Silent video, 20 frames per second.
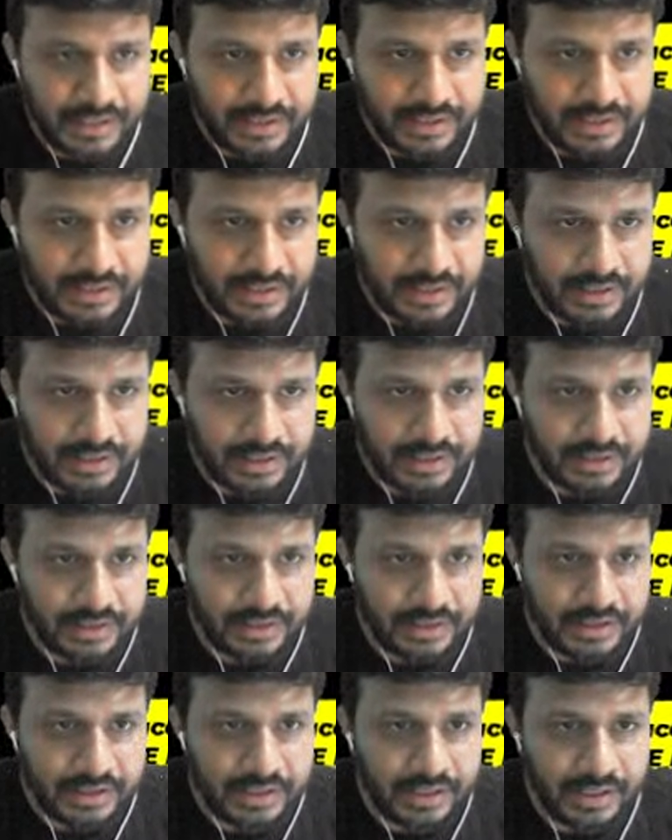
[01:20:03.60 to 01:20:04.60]
GATE
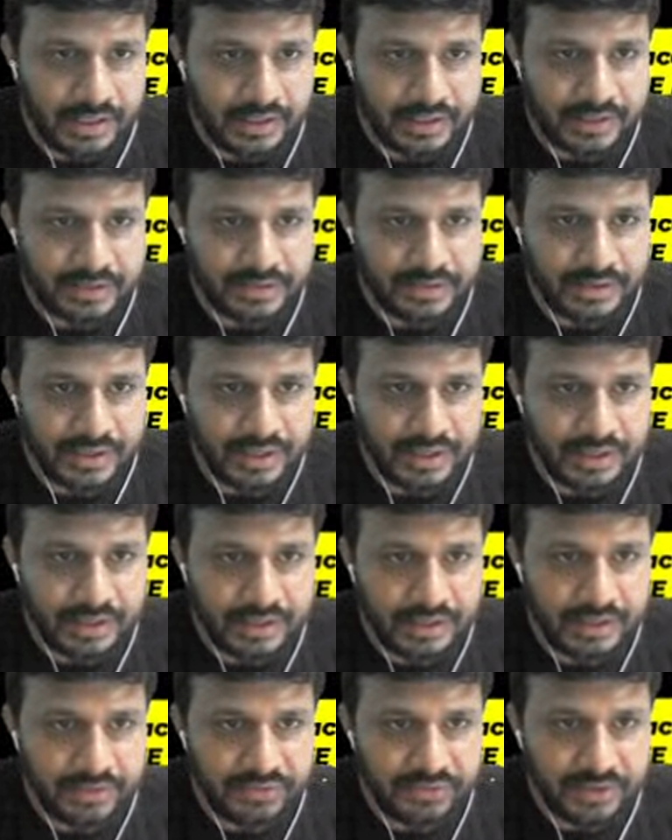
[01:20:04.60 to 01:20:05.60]

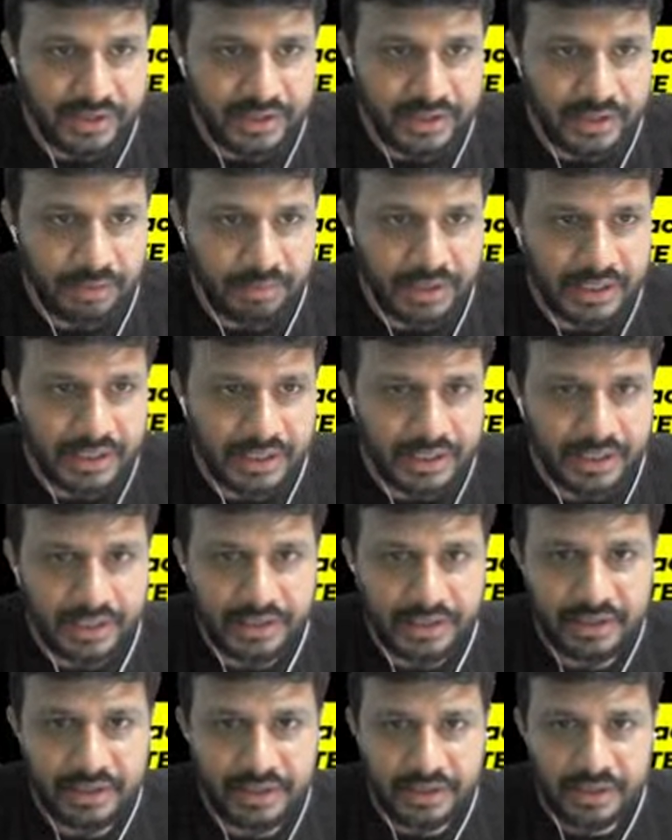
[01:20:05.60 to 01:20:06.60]

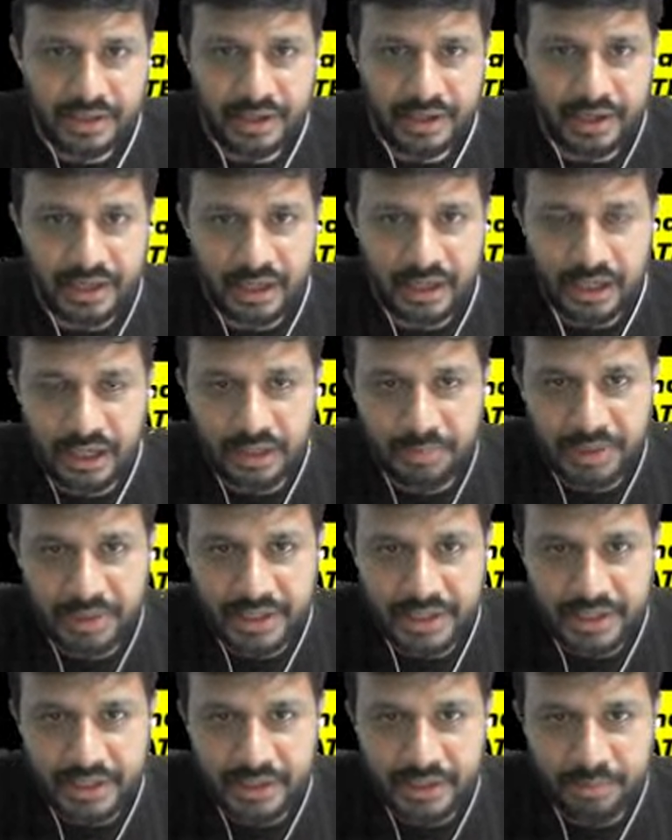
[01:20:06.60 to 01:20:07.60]
ECEEIN, Unacademy
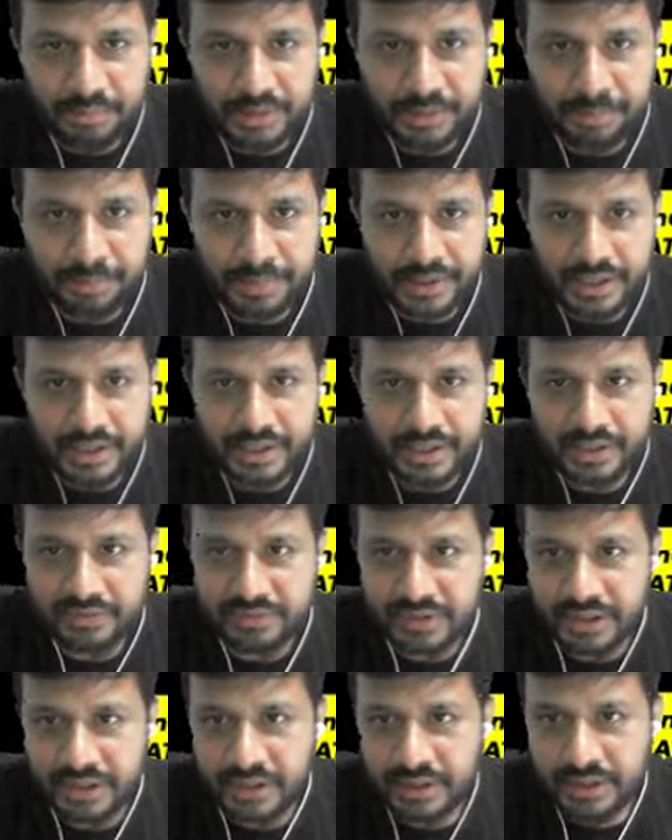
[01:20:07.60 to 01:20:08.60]
GATE
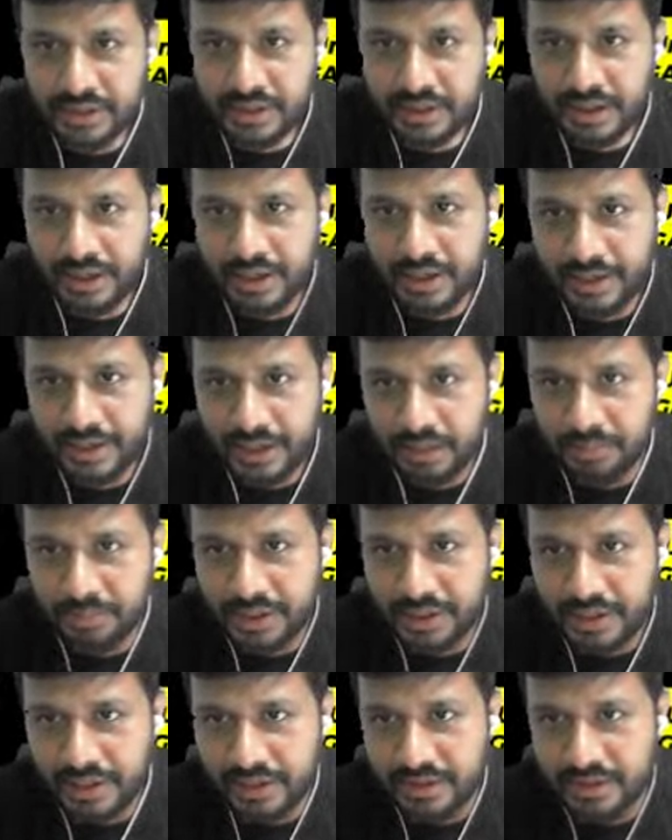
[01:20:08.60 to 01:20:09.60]
MEPIXE,
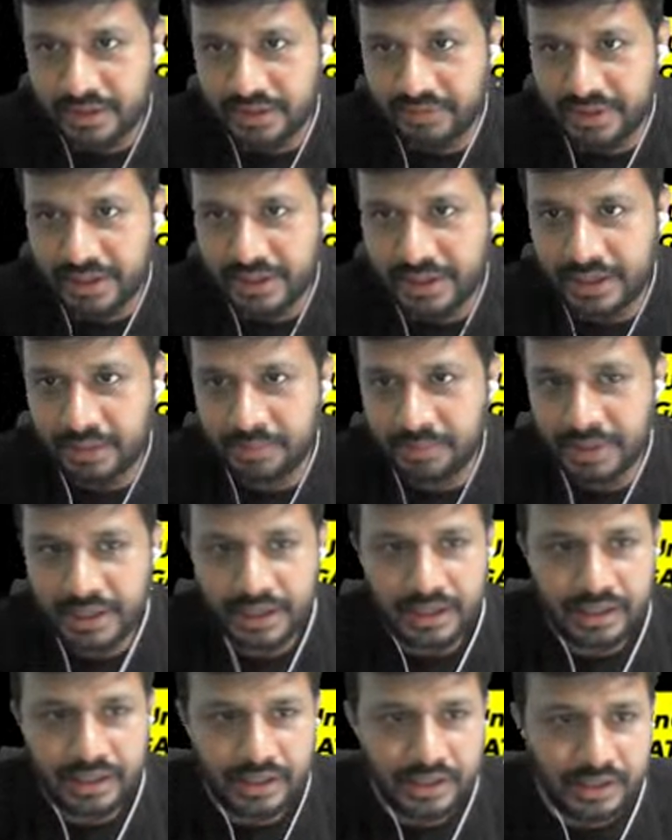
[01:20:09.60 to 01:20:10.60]
Unacademy GATE Civil and
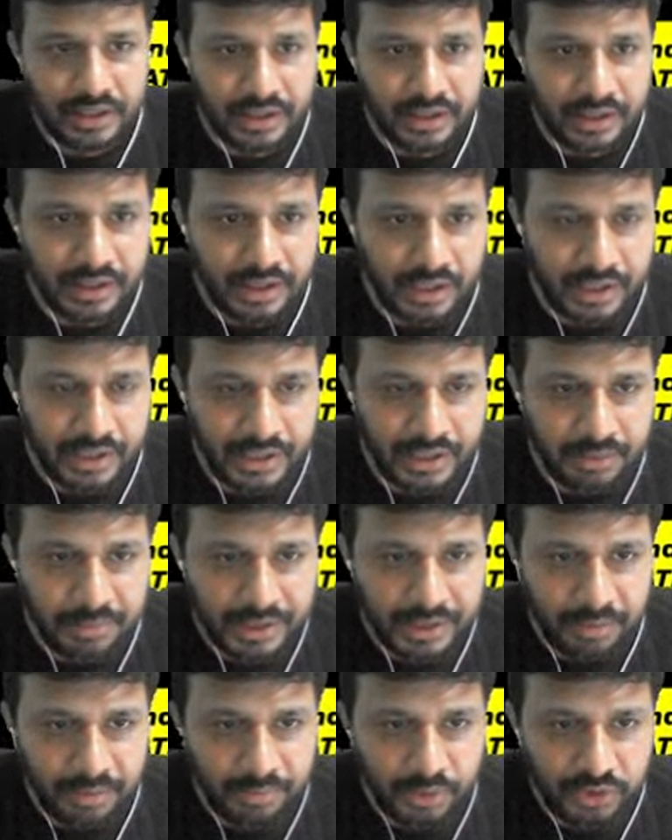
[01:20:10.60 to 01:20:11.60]
Chemical,
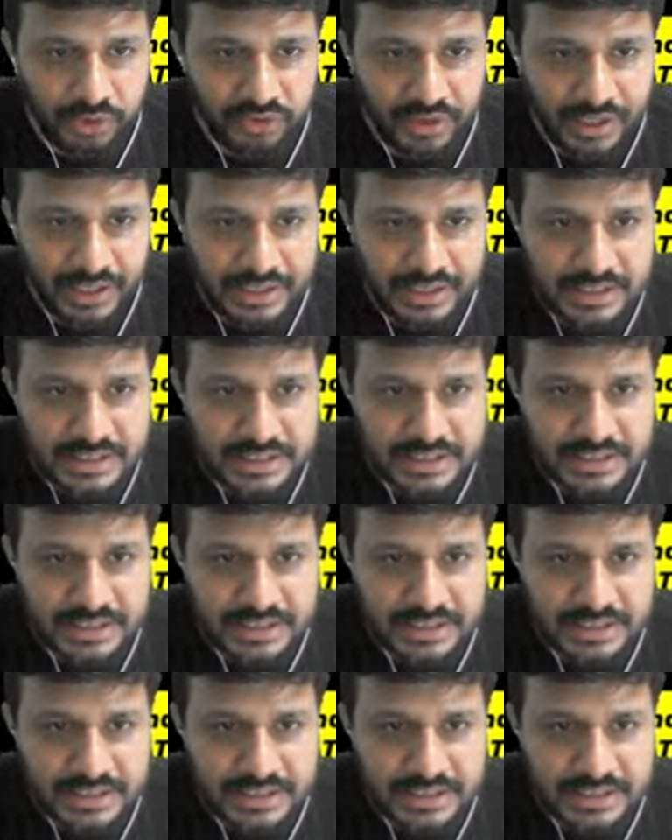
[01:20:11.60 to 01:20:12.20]
Unacademy Computer Science,